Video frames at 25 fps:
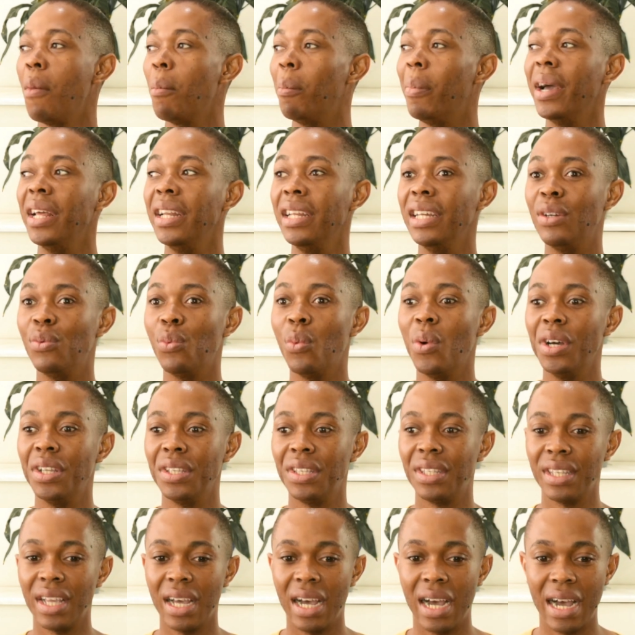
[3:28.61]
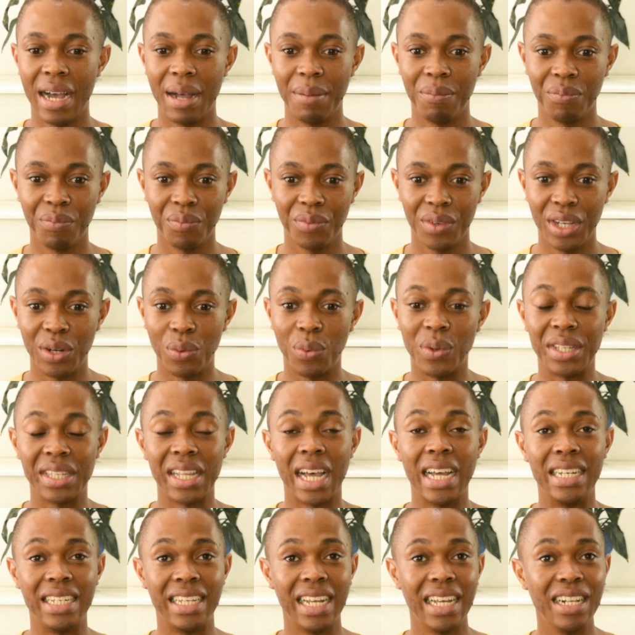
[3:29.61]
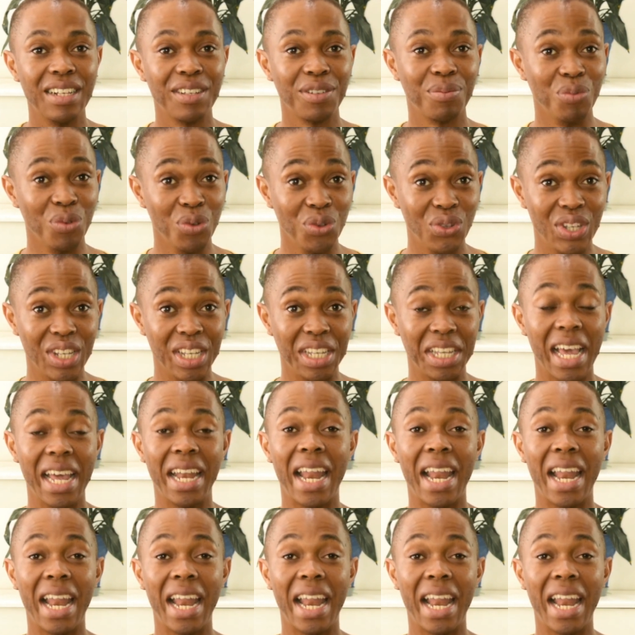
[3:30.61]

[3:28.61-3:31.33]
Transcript: but it was Adele's music,